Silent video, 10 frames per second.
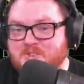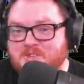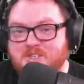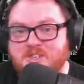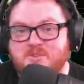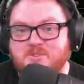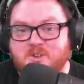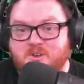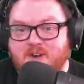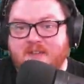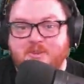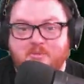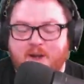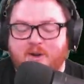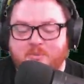that you can use to craft and
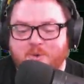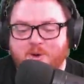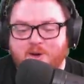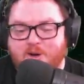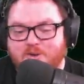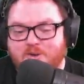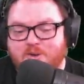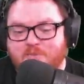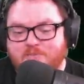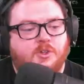power up your character.